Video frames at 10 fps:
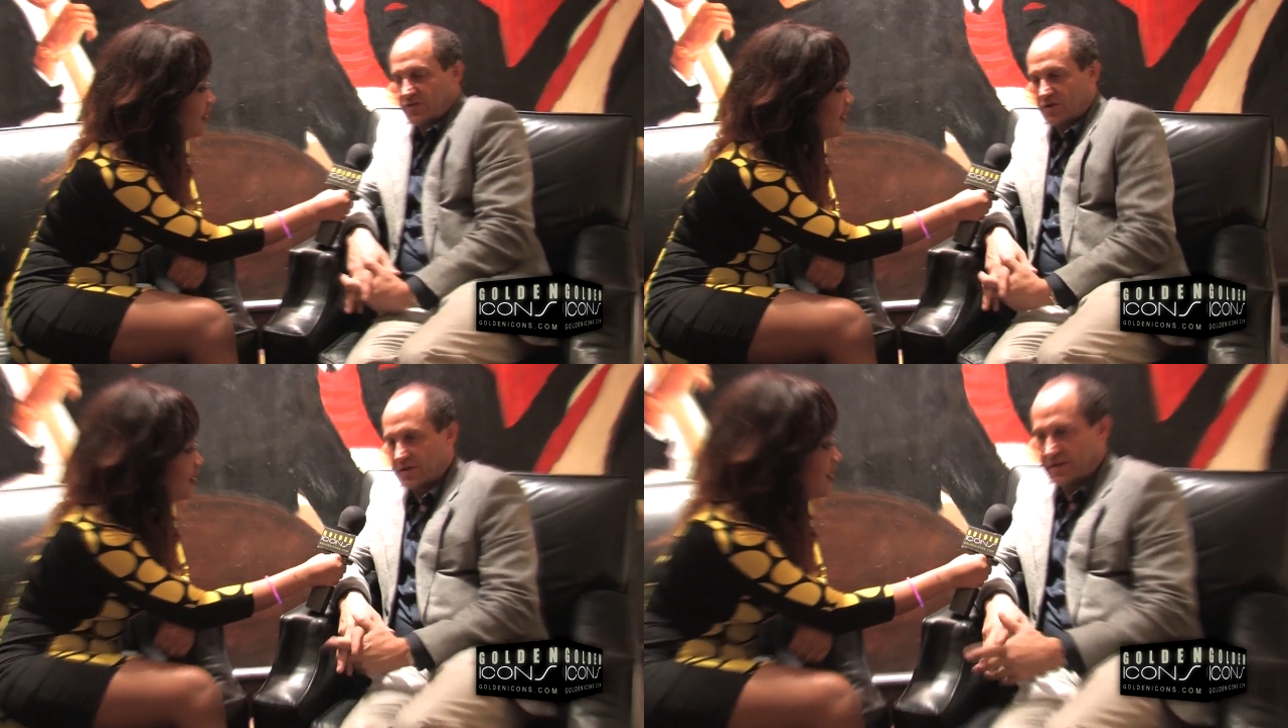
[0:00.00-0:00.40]
a
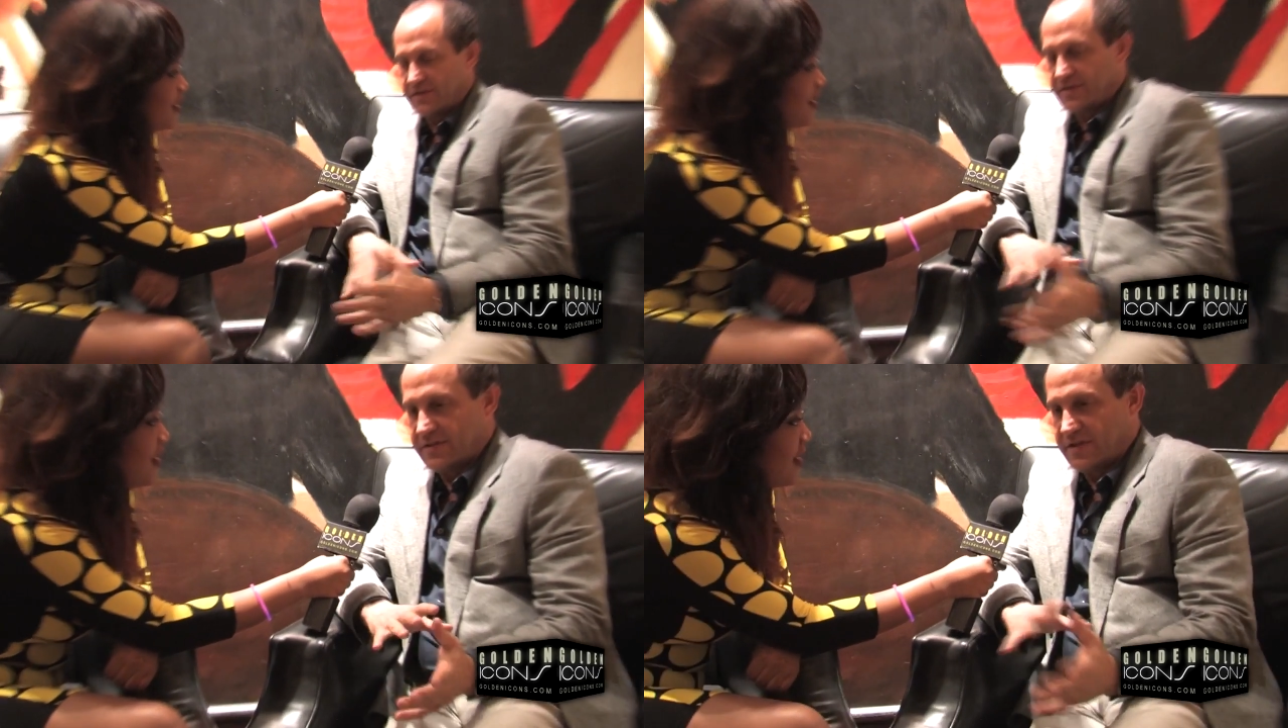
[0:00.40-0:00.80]

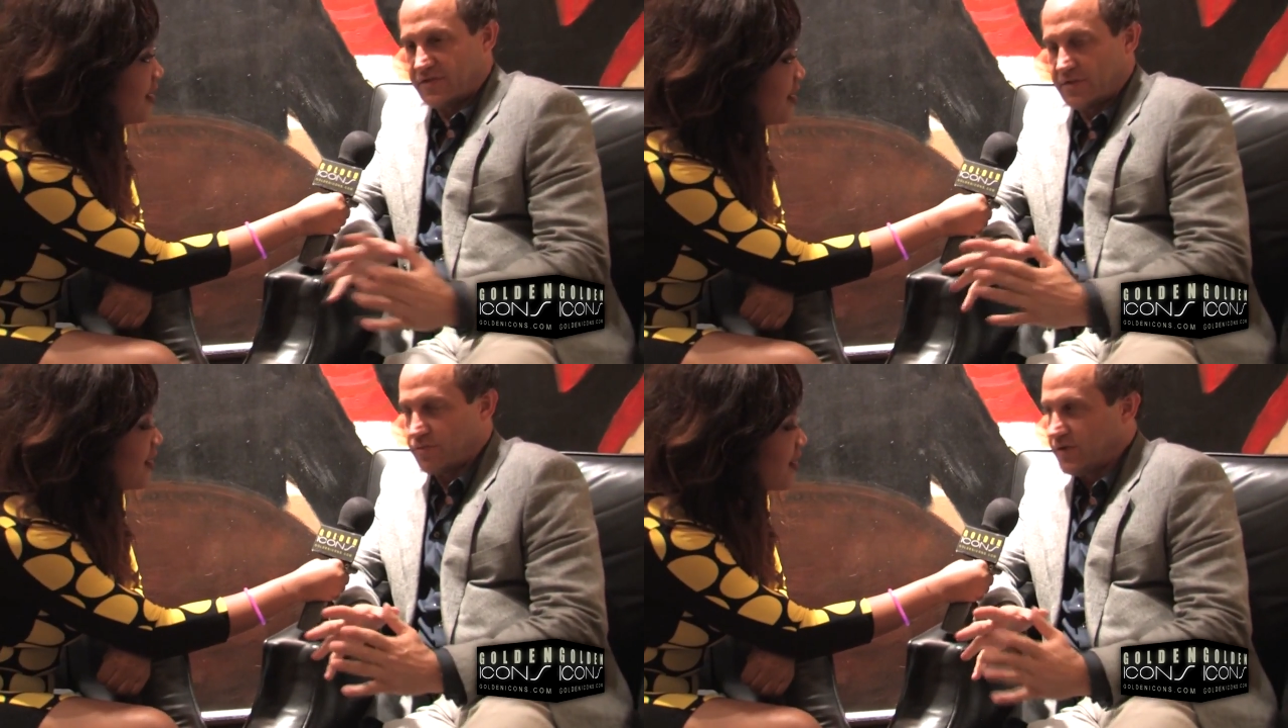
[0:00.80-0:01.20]
totally
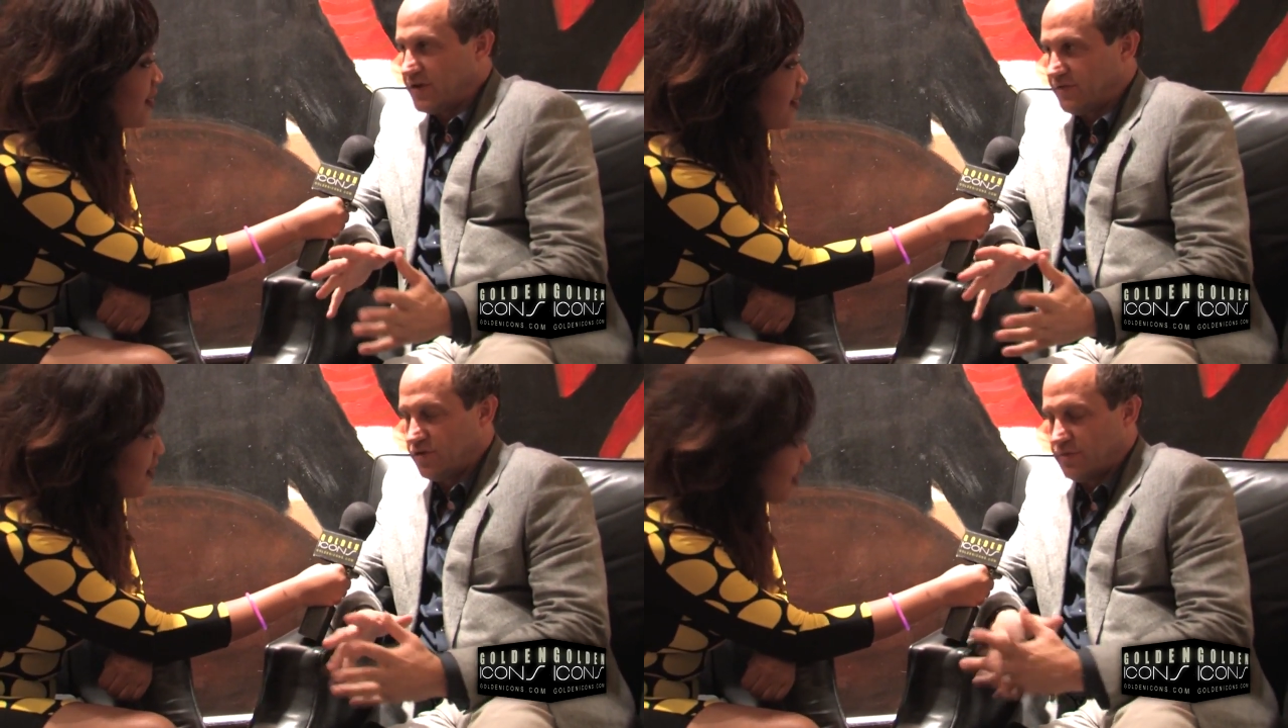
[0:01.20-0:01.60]
different
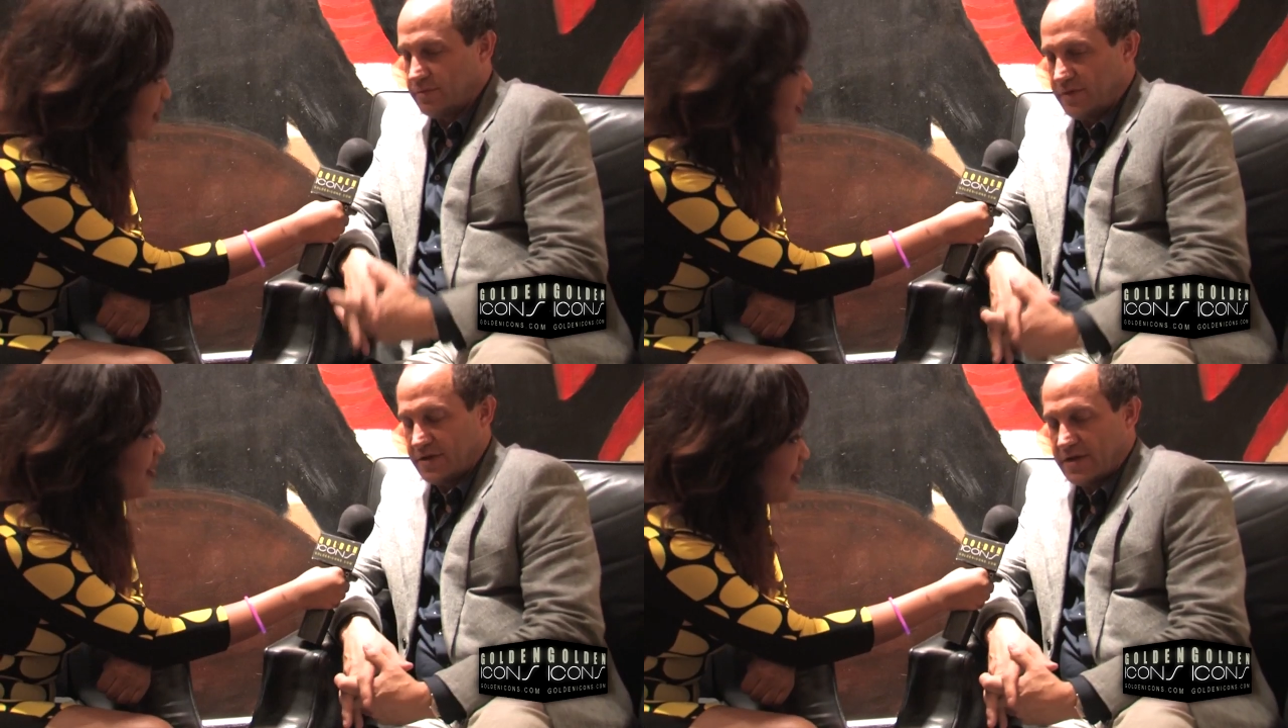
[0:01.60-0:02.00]
breed of
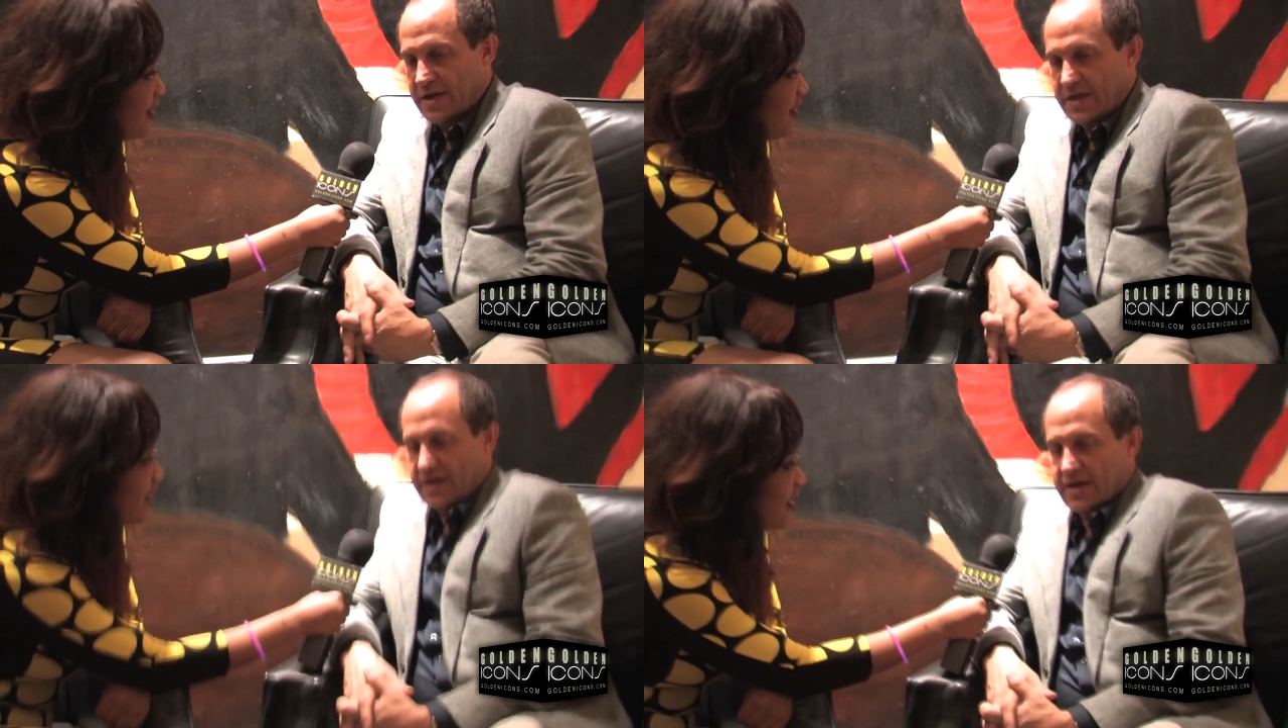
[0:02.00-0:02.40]
human being.
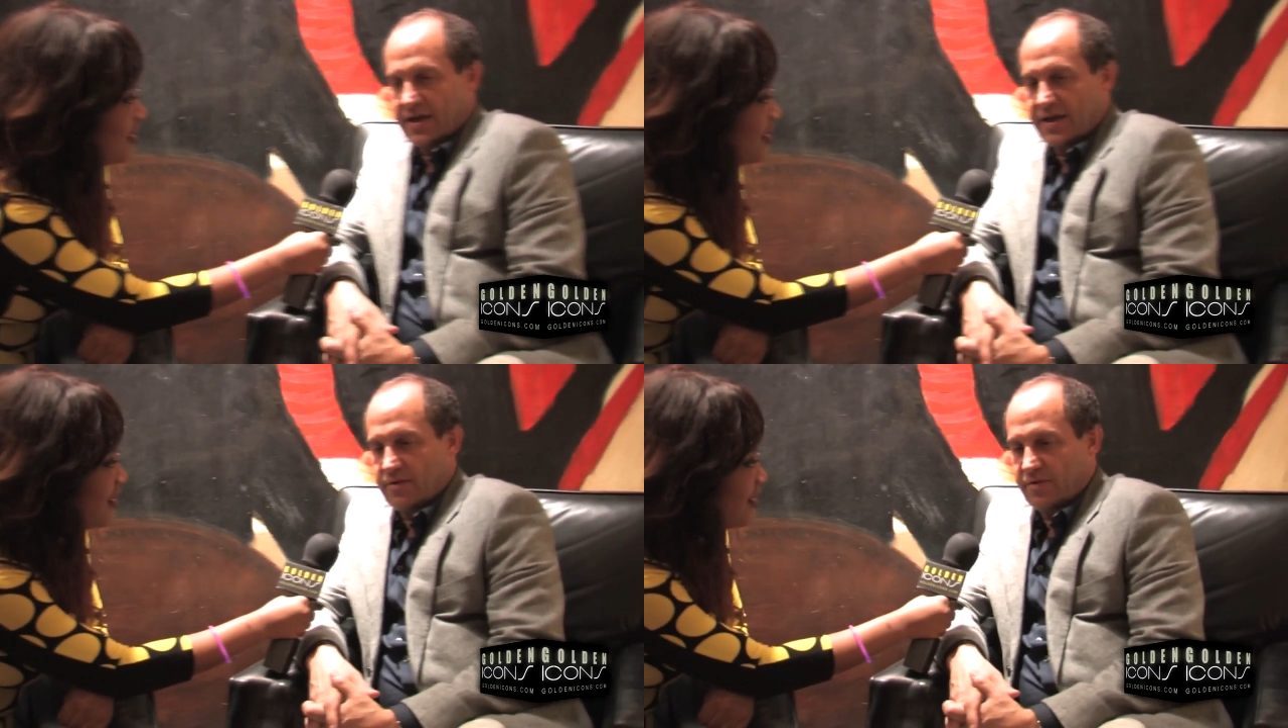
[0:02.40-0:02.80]

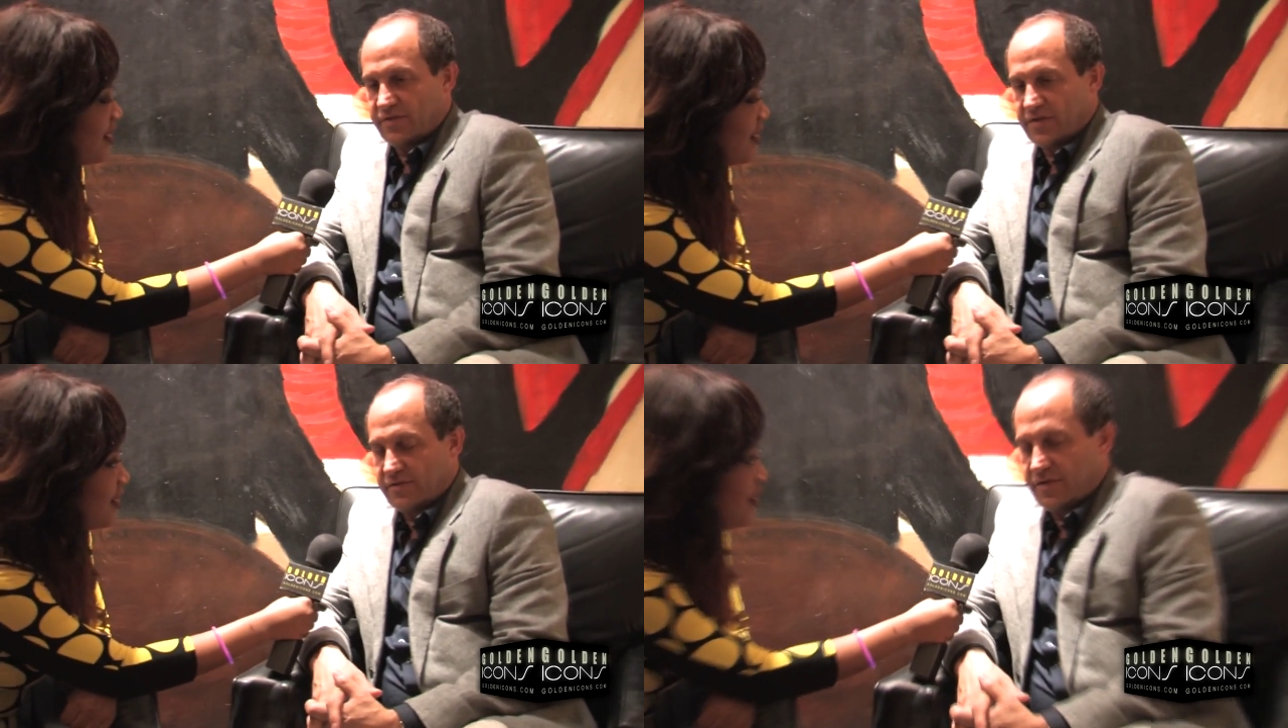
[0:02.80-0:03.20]
And
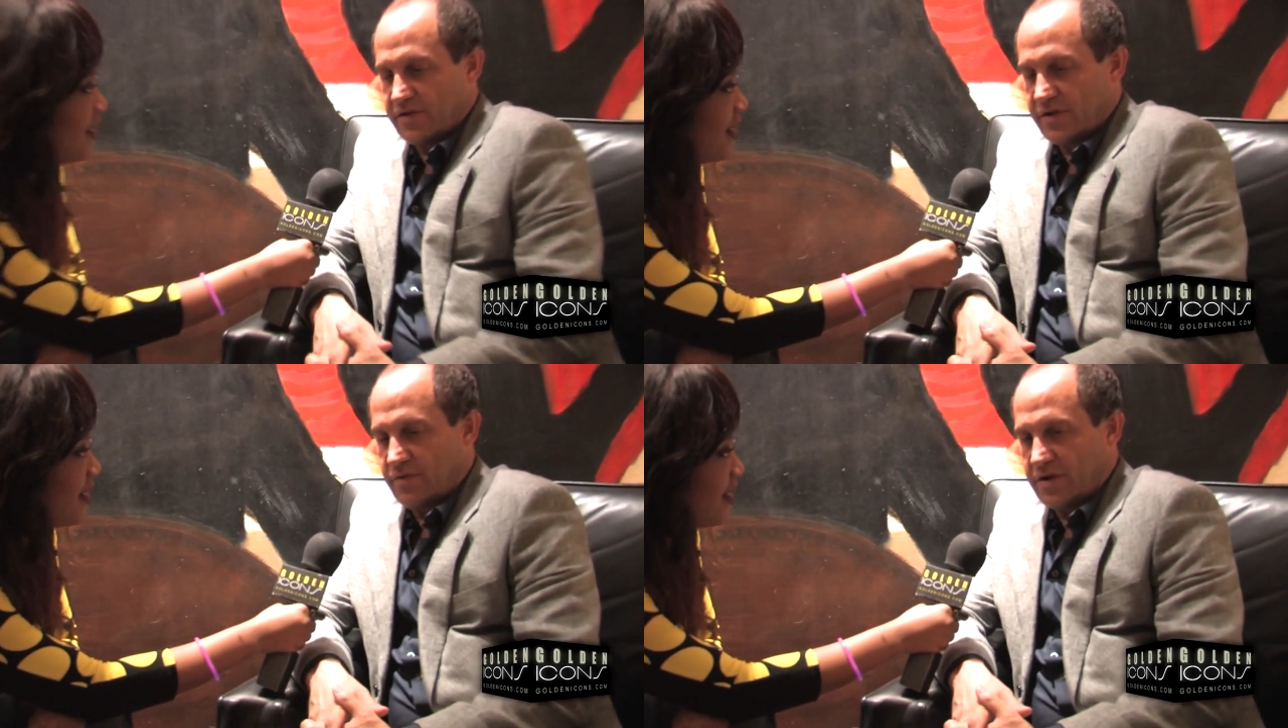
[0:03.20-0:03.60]
we've done
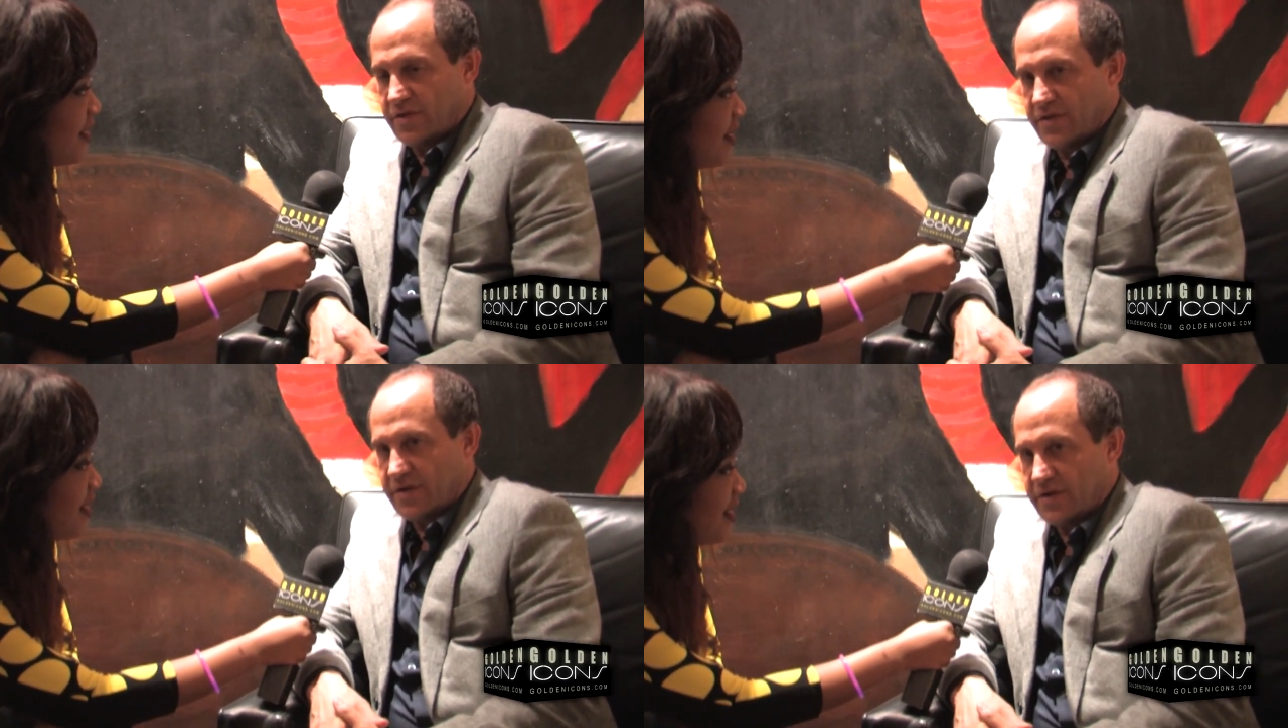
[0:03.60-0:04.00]
very
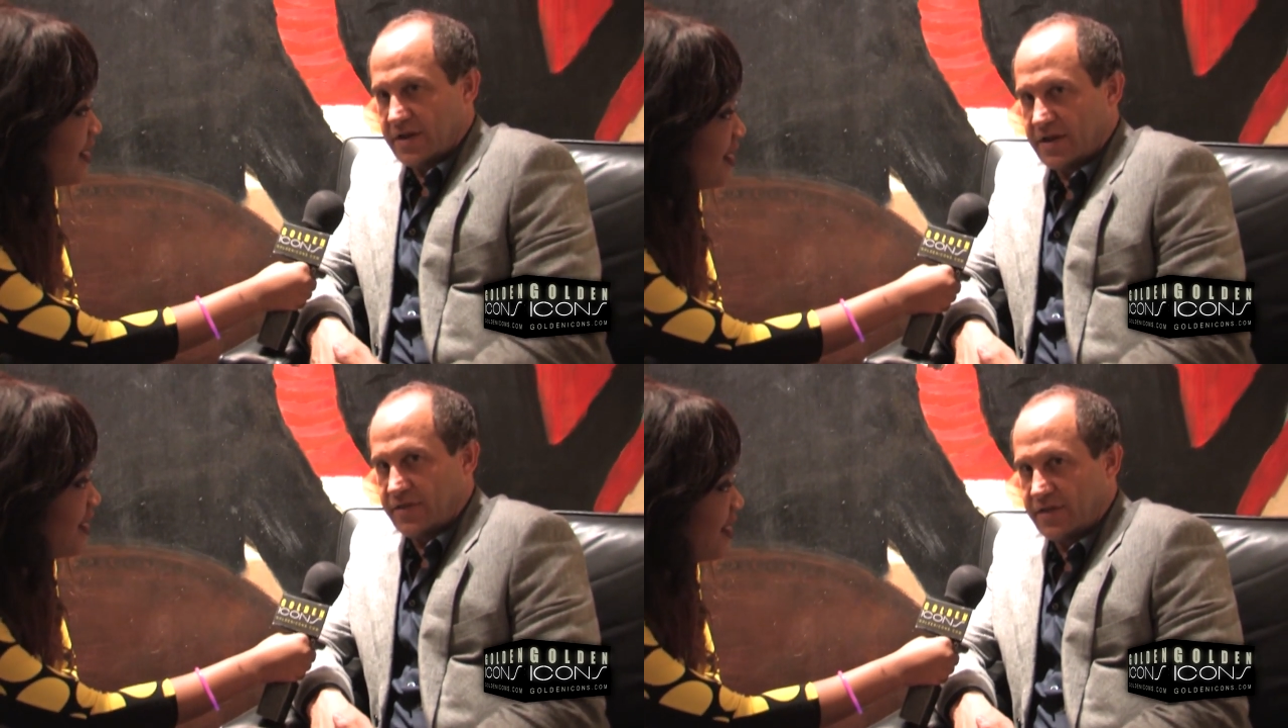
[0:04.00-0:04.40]
well there.
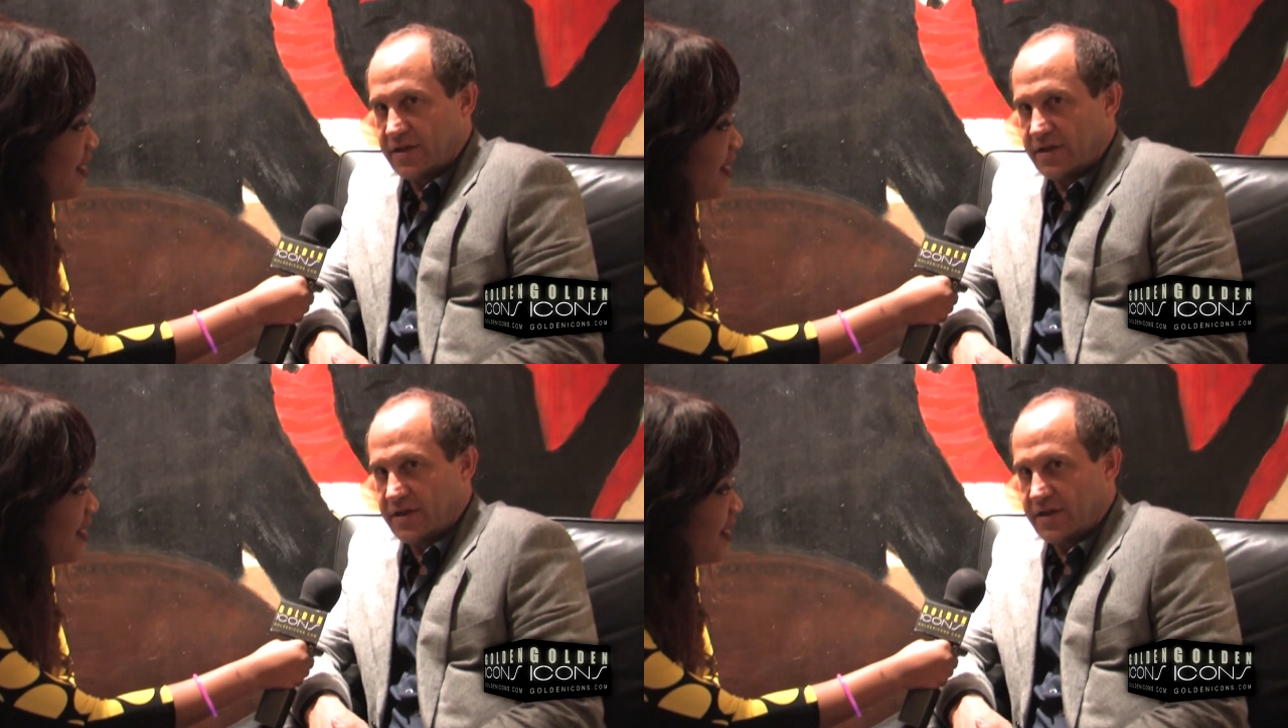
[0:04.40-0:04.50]
And I